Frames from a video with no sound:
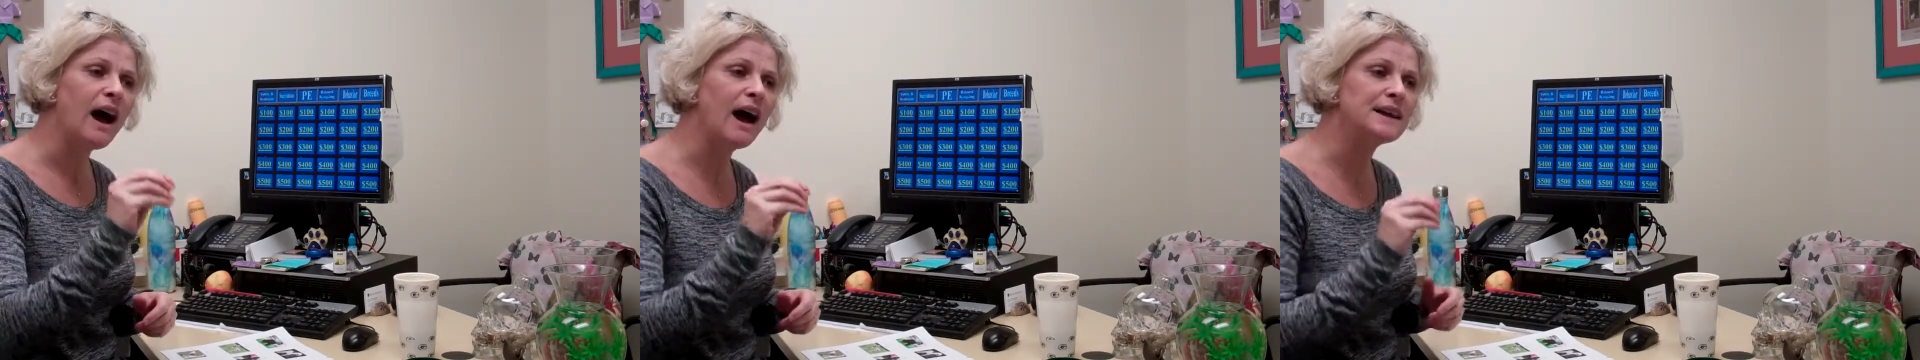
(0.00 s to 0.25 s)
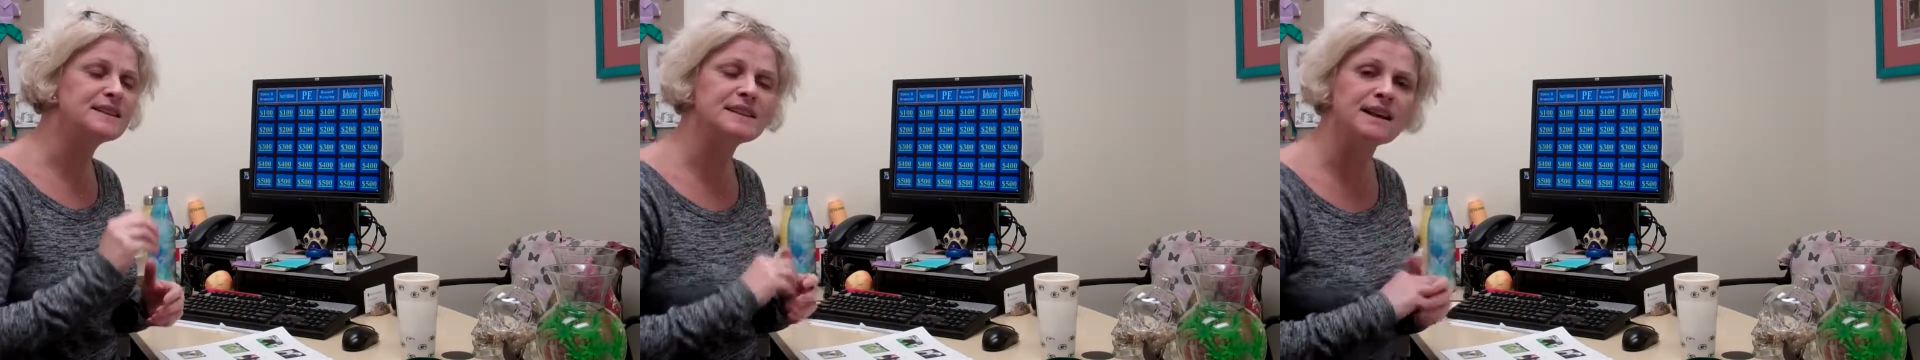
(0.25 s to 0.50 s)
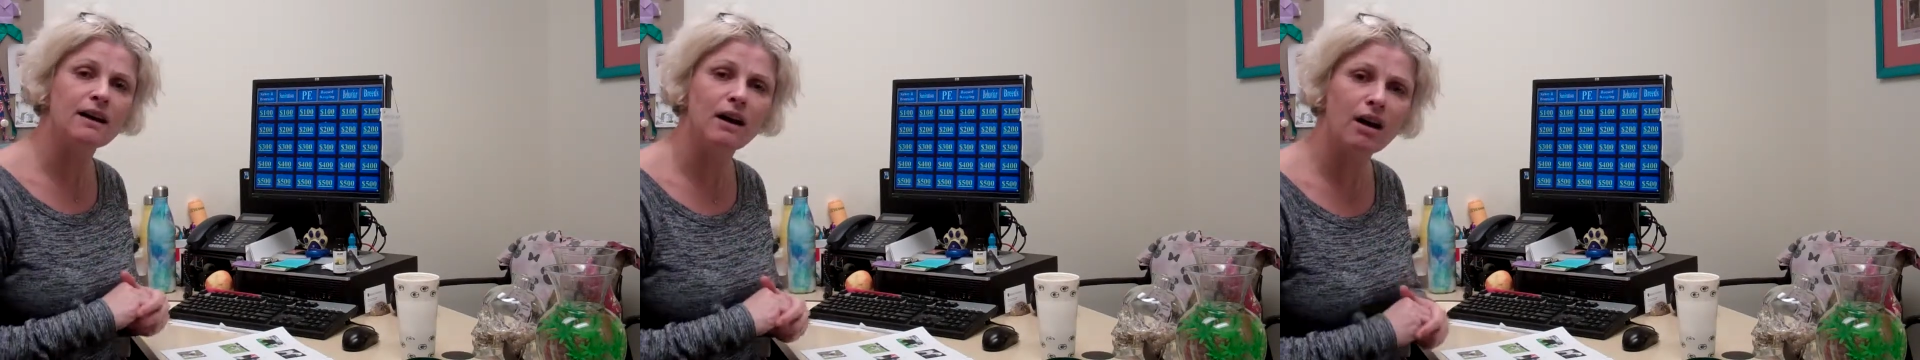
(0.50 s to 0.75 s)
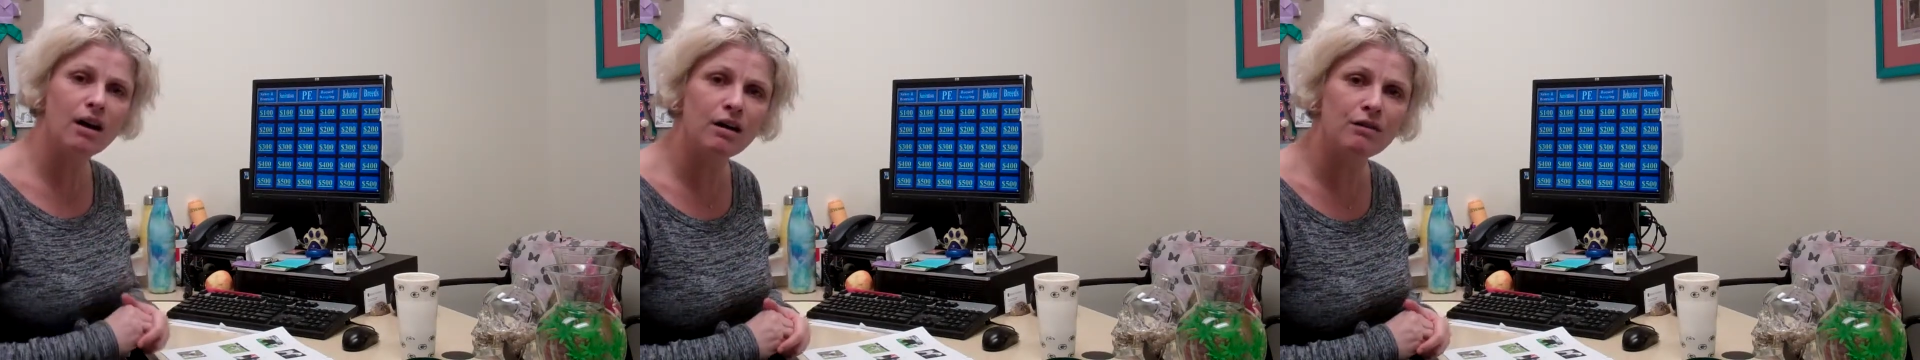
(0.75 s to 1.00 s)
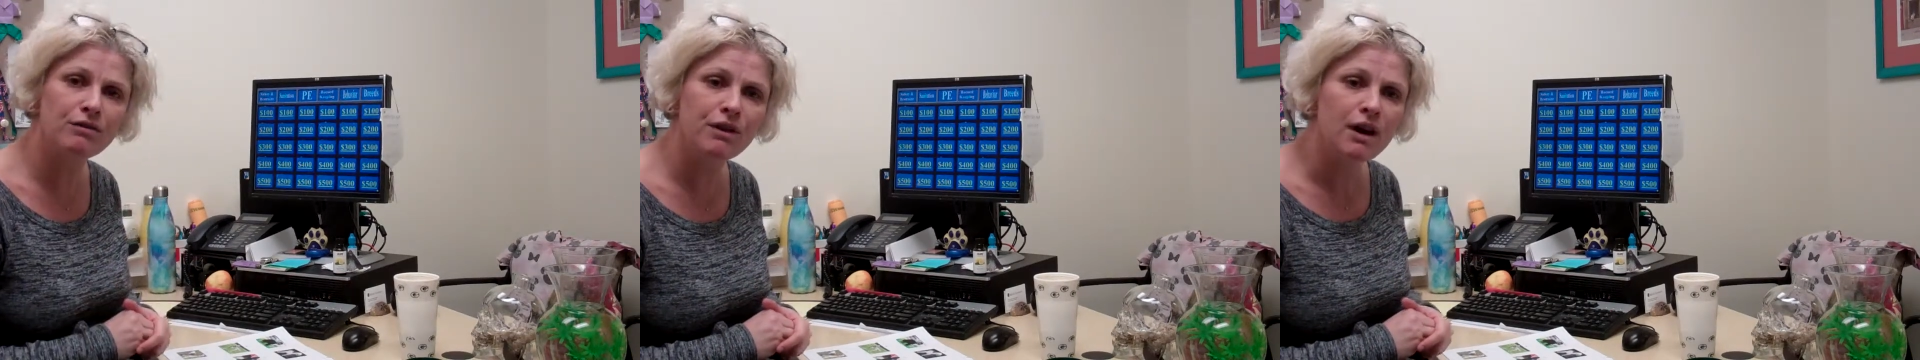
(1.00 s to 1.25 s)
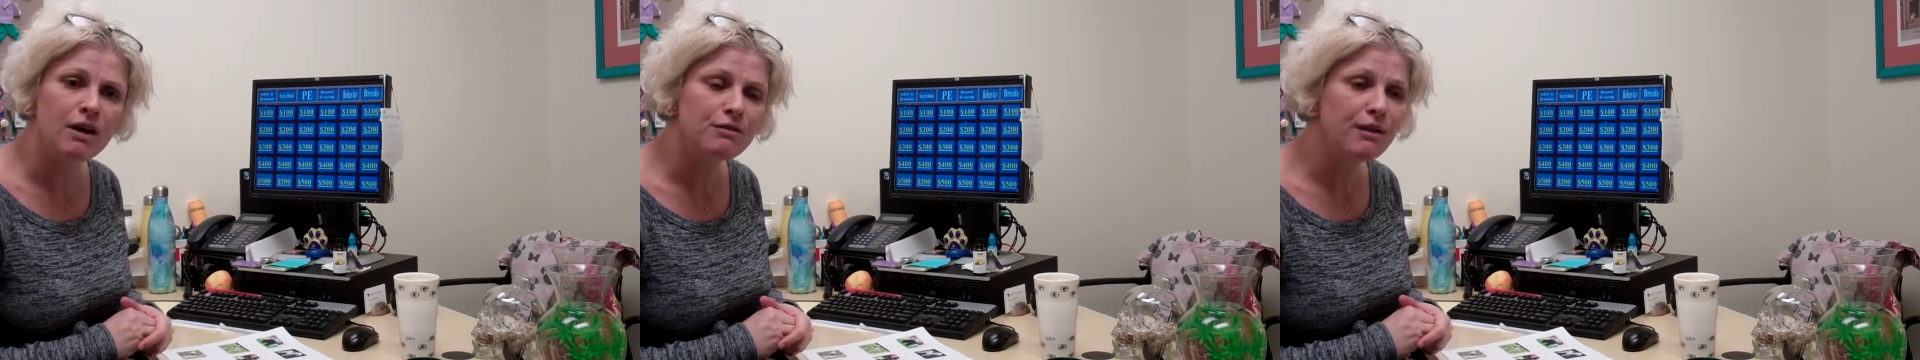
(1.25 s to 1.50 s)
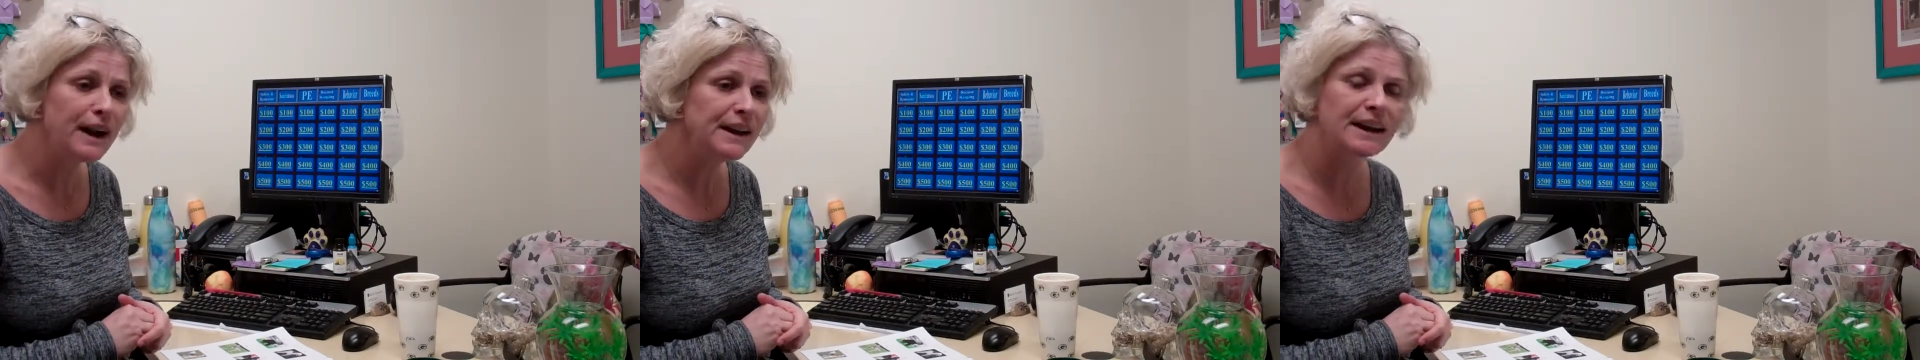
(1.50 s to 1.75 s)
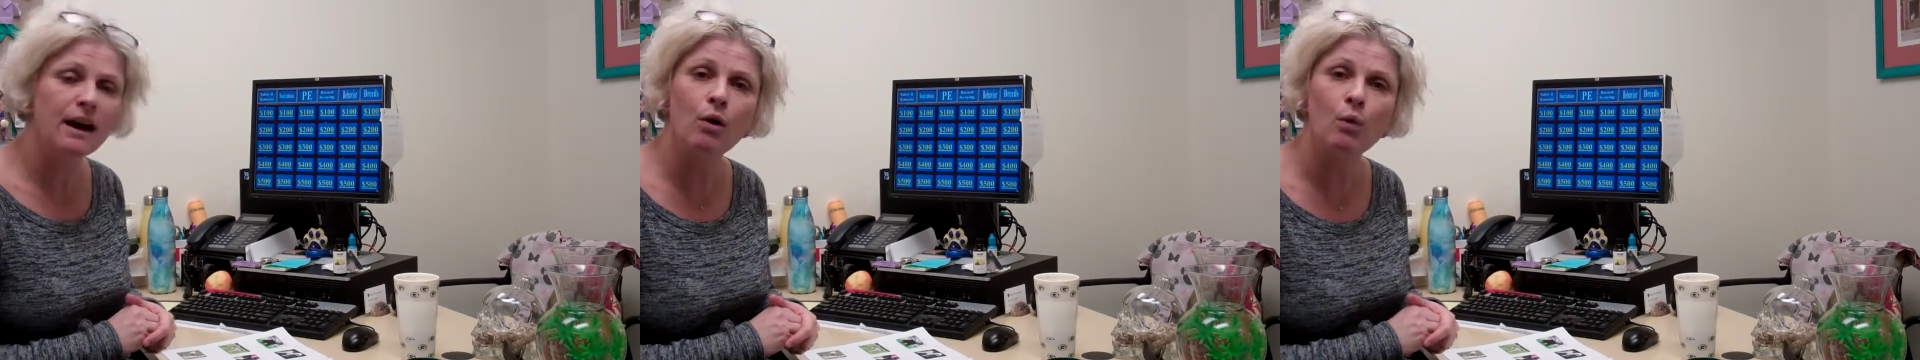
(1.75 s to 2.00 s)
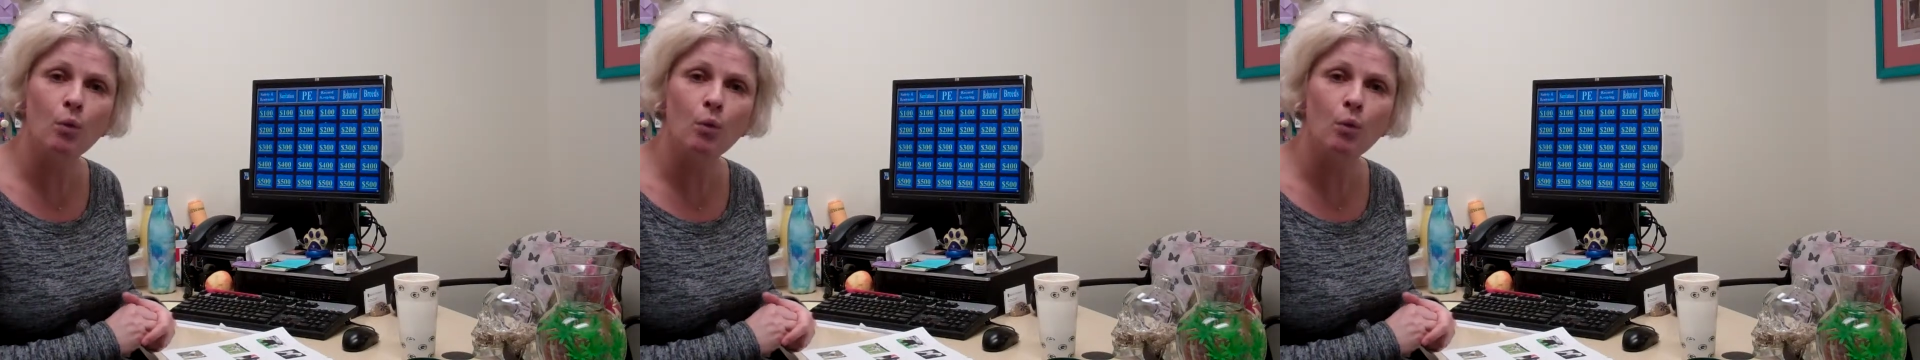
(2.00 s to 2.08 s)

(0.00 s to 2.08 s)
idea of finding out